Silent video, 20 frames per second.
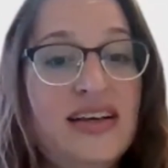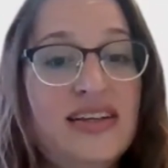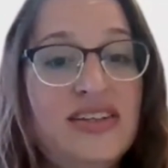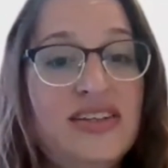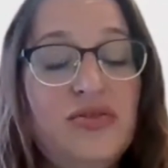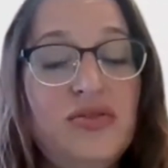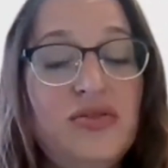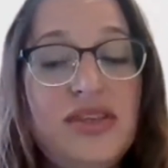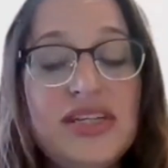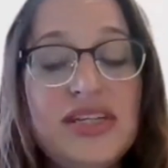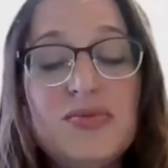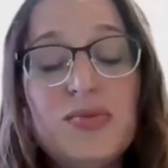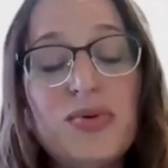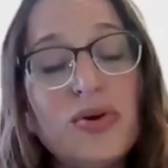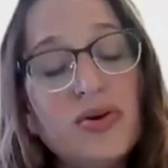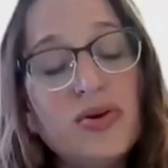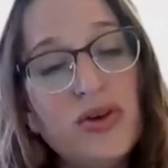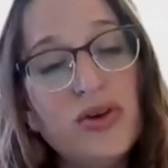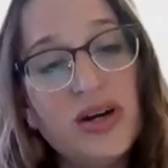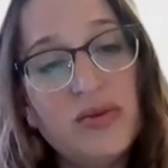So this
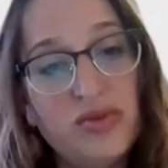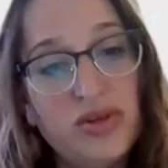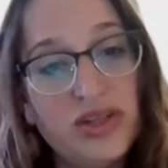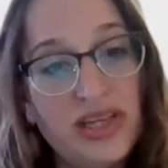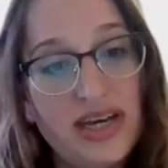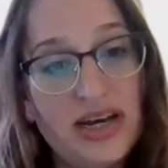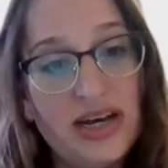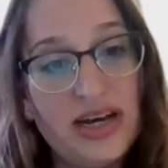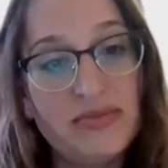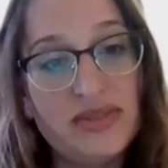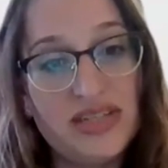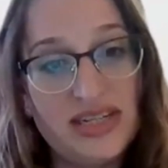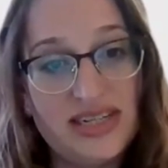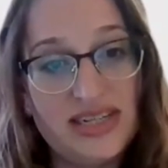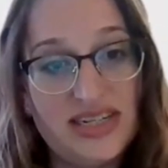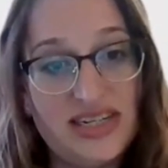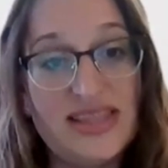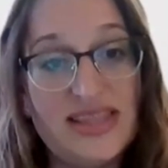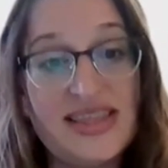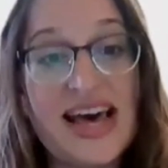program really comes
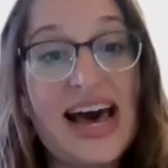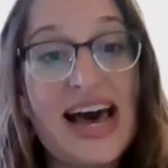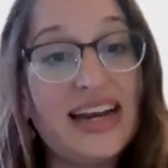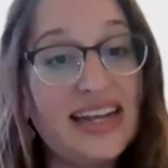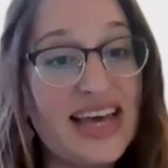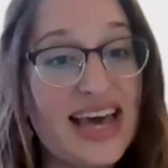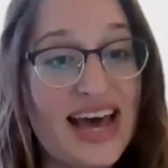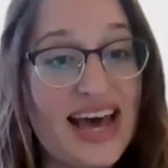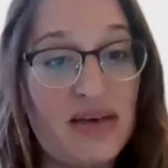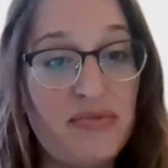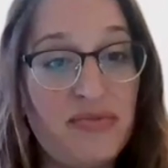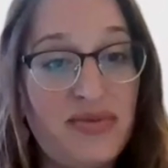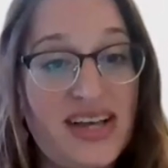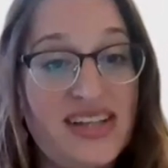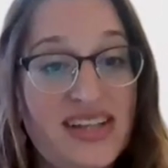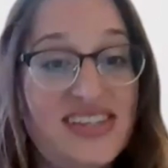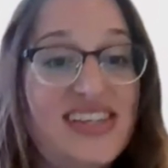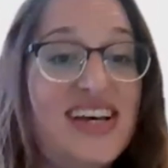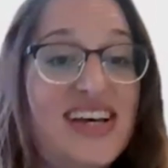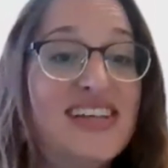into that gap
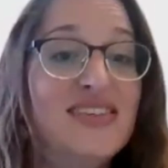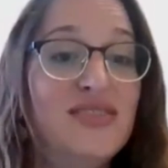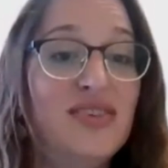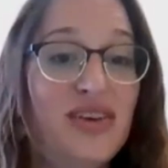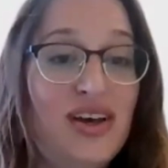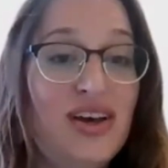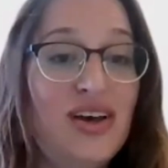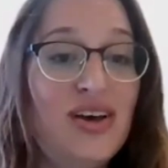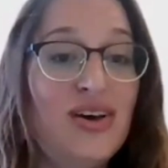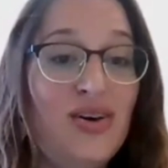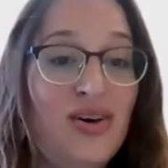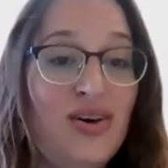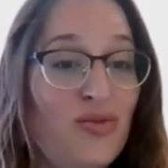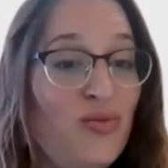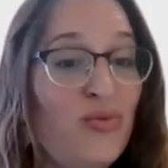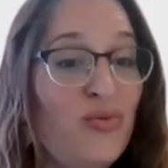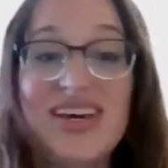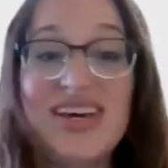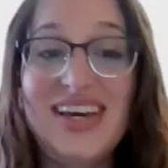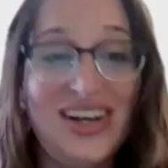and says,
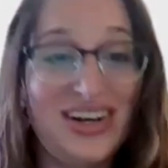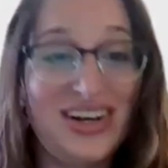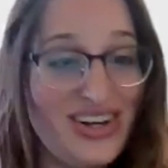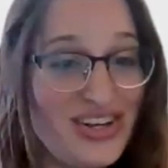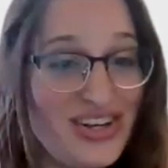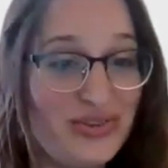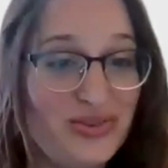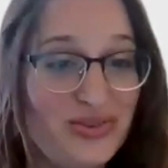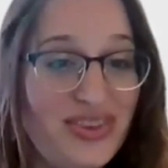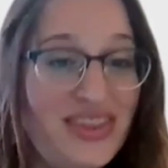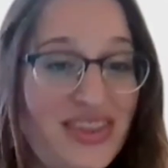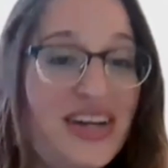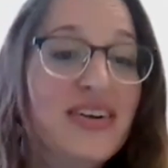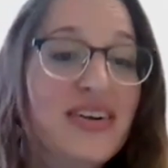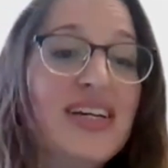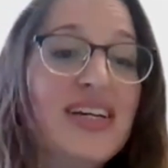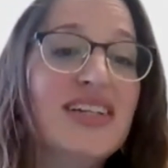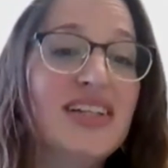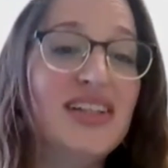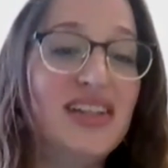we hear you, there
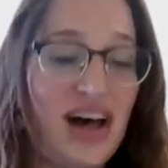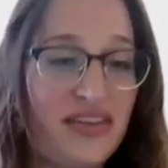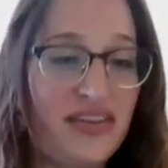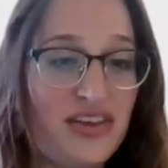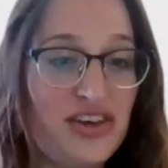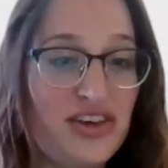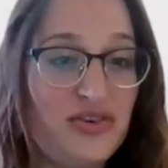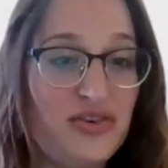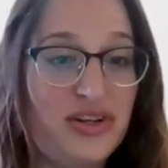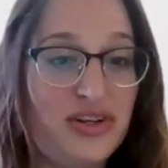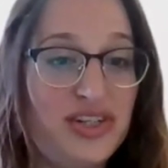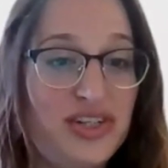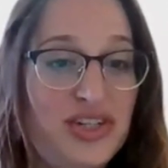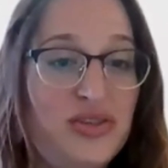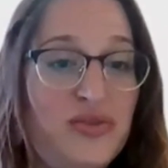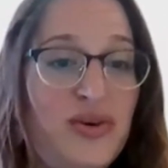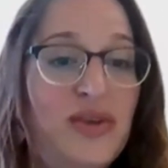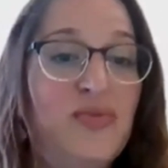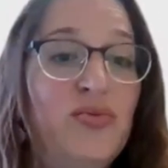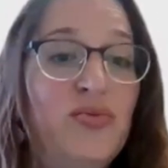is a lot that you can
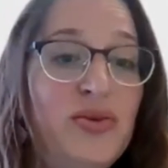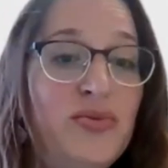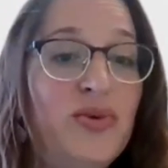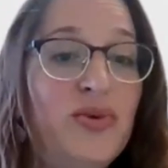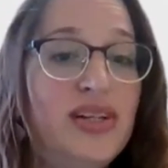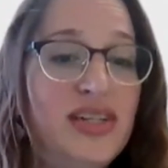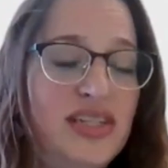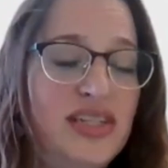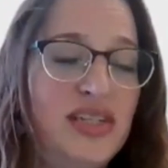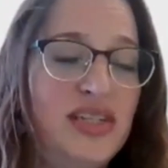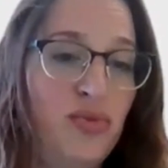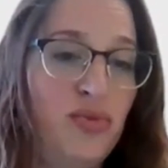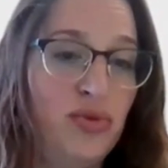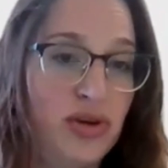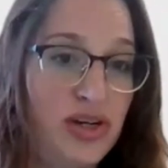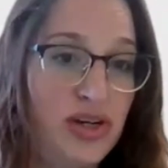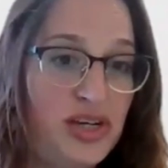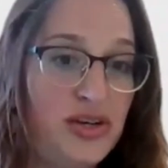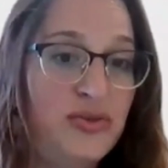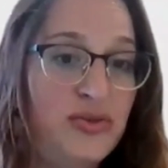do, and we want to
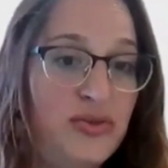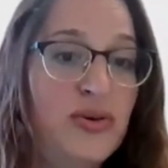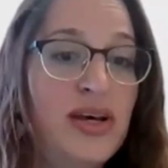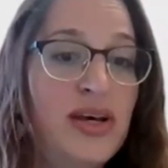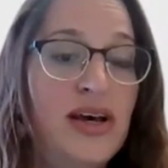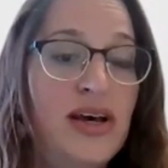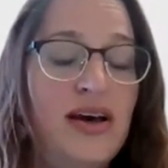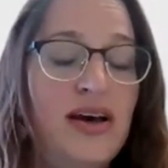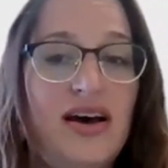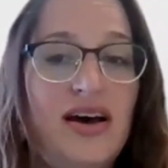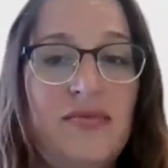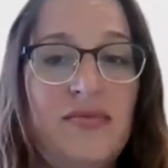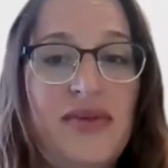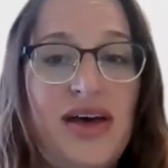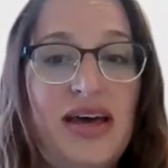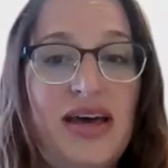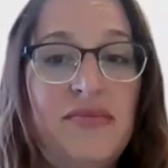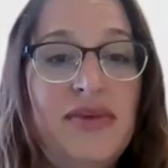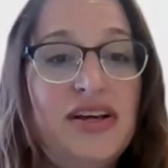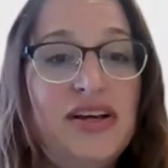support you
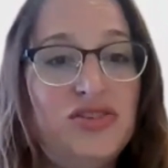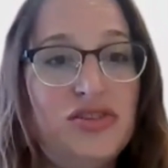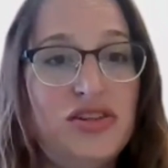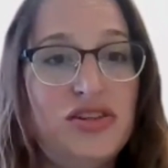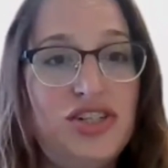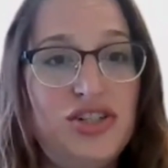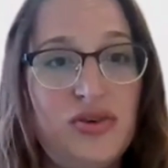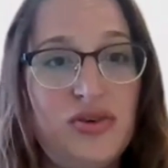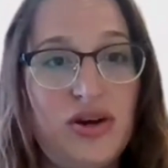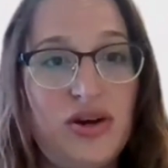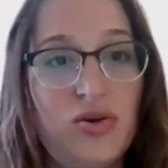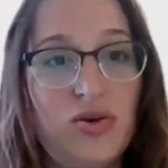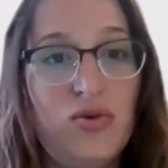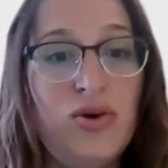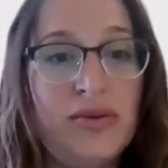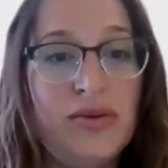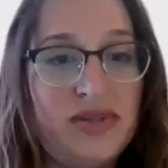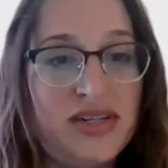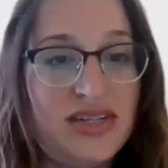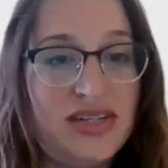and make sure that you are
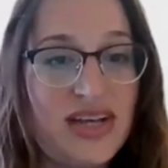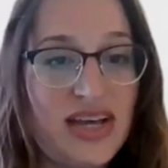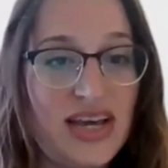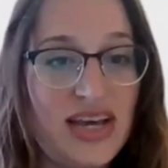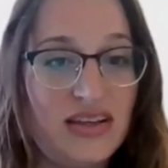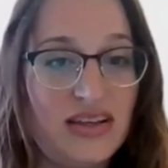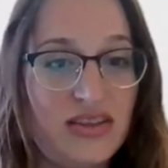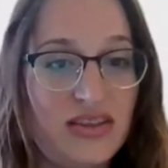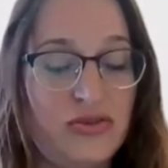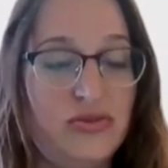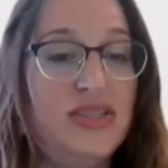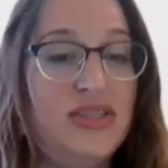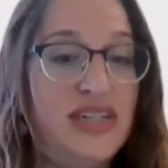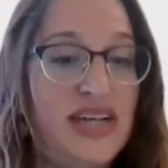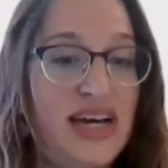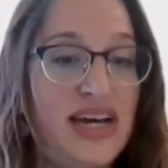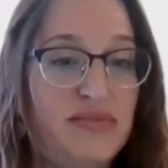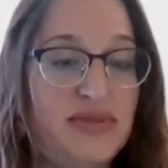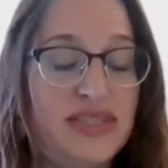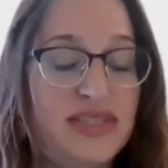equipped to take those
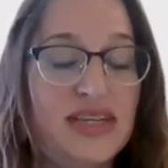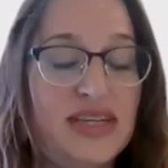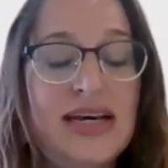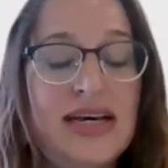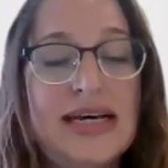steps.